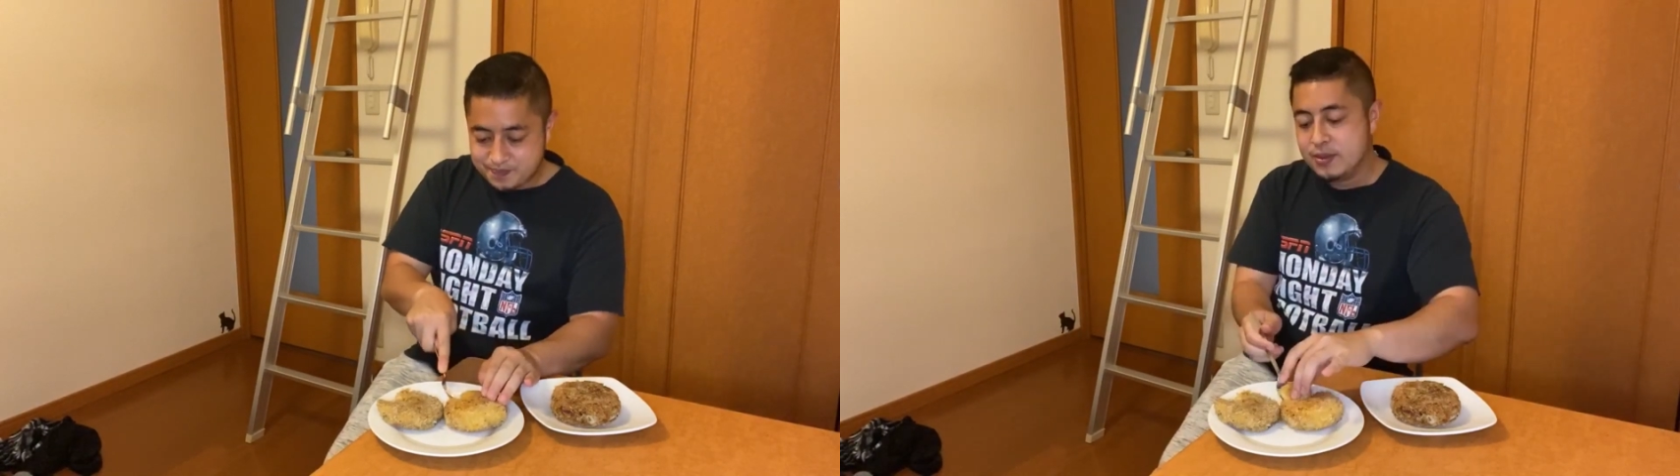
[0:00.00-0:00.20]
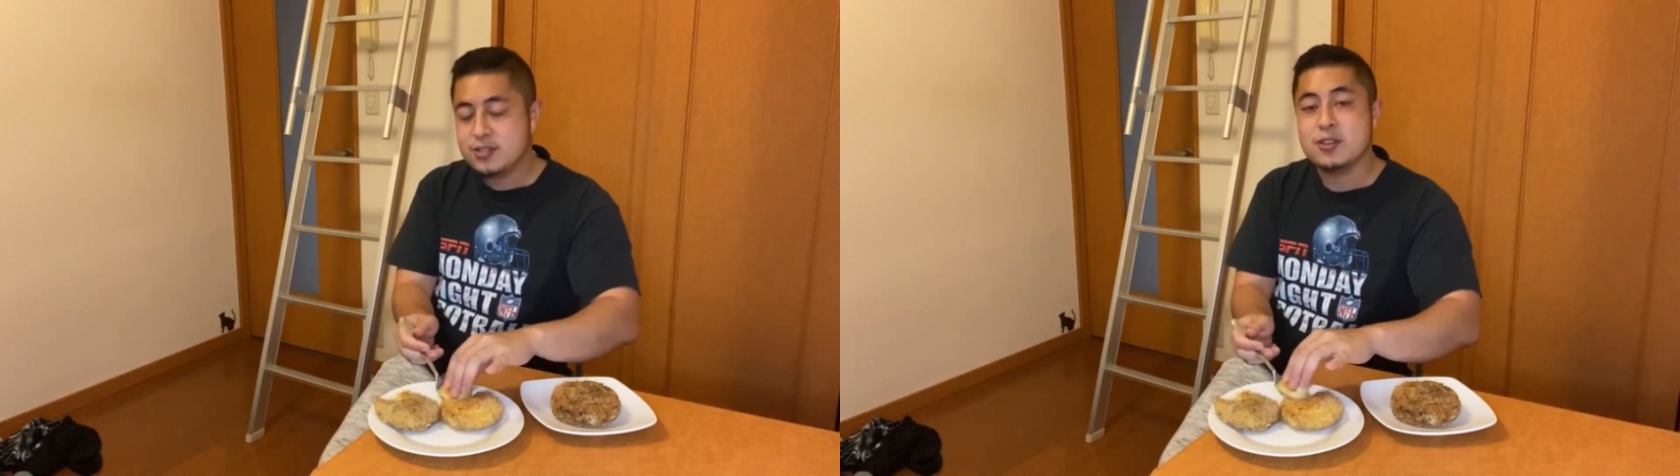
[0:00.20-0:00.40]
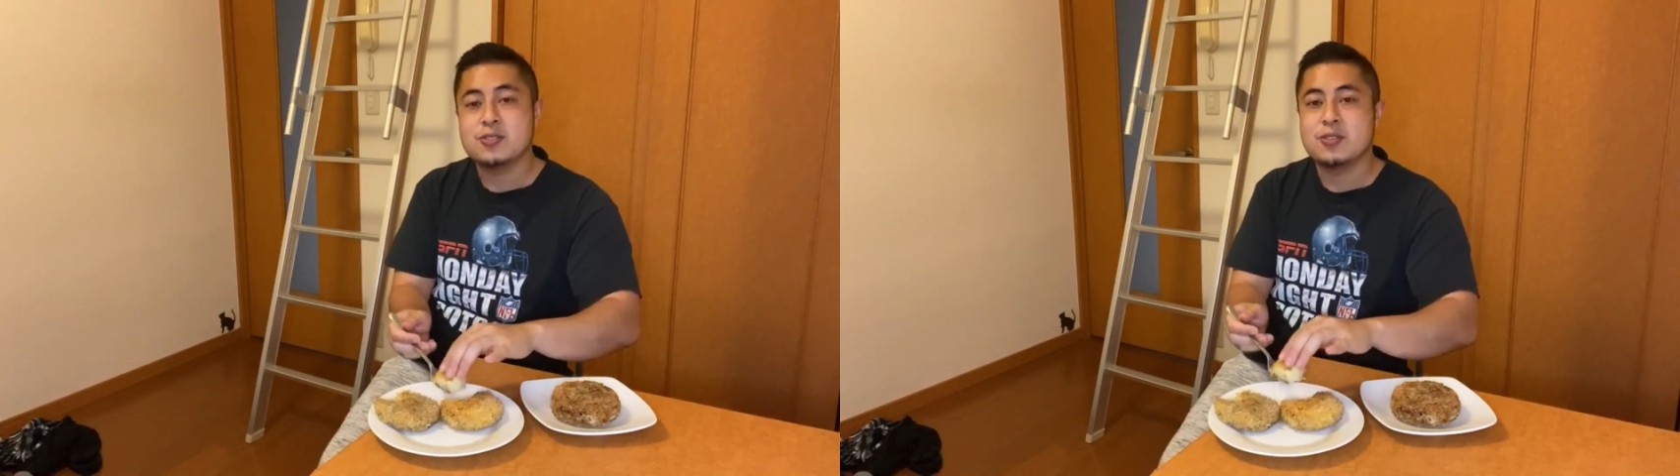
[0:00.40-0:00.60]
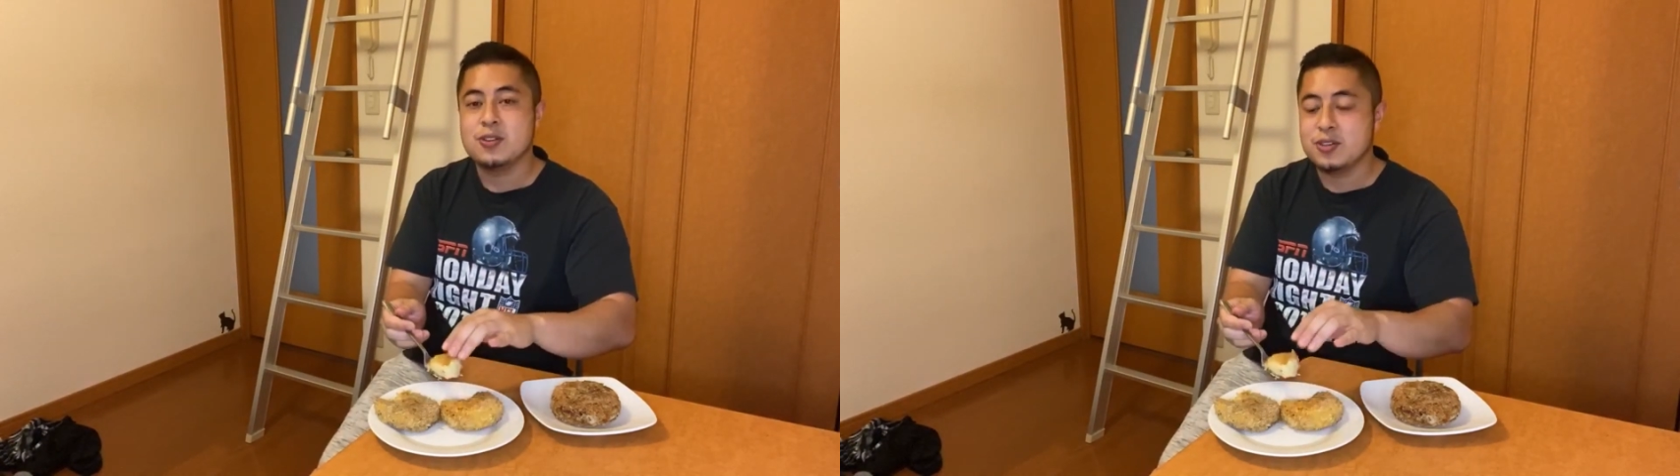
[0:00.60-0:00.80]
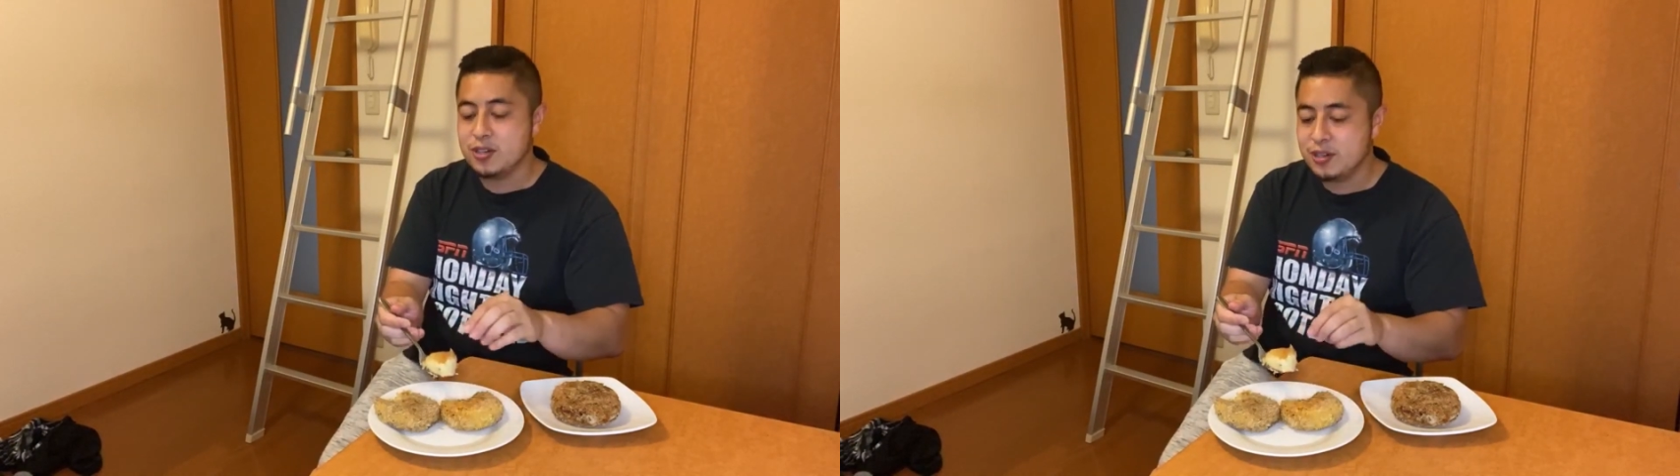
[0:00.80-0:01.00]
These also
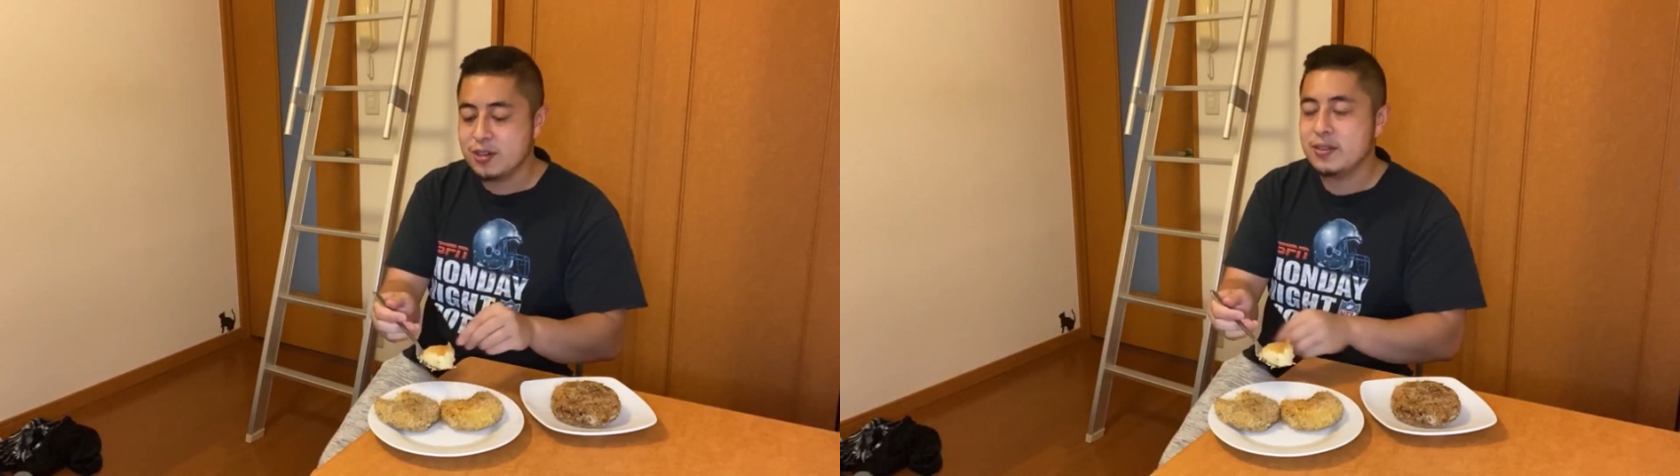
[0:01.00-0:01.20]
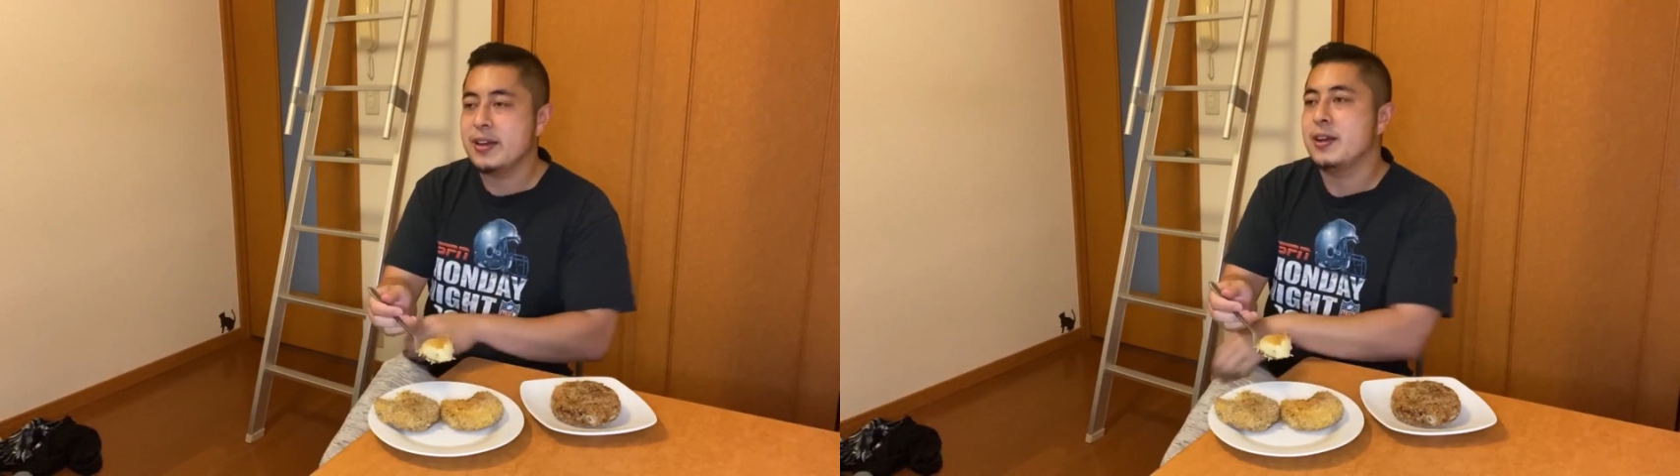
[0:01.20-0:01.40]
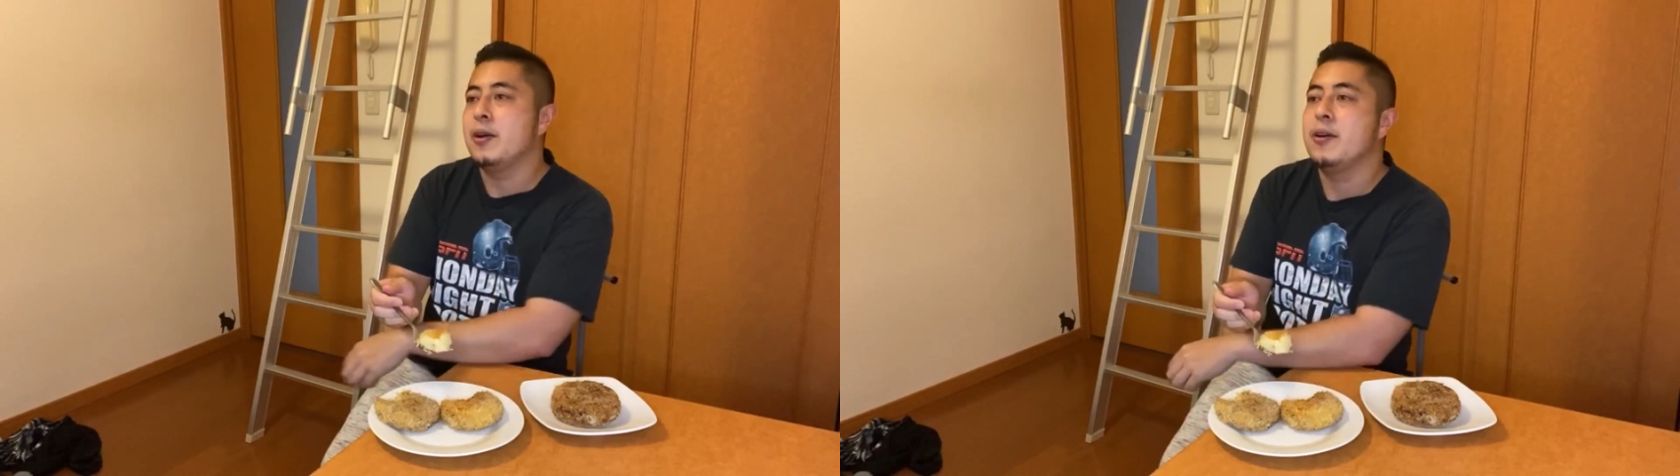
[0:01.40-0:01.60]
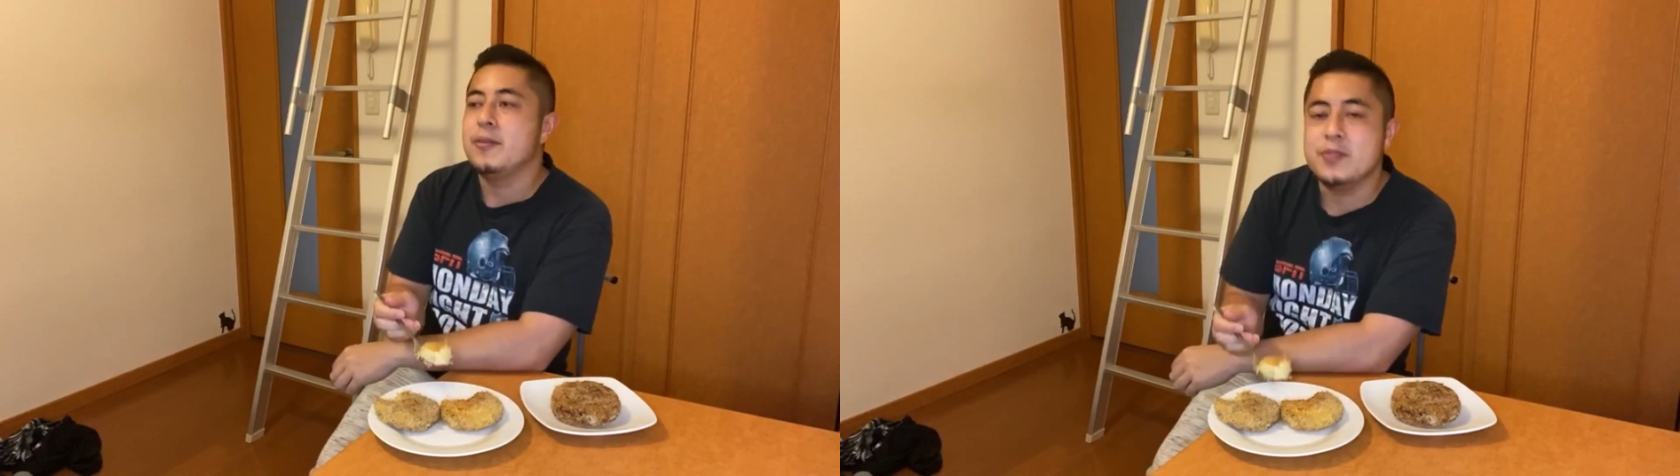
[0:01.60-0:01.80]
go good on like a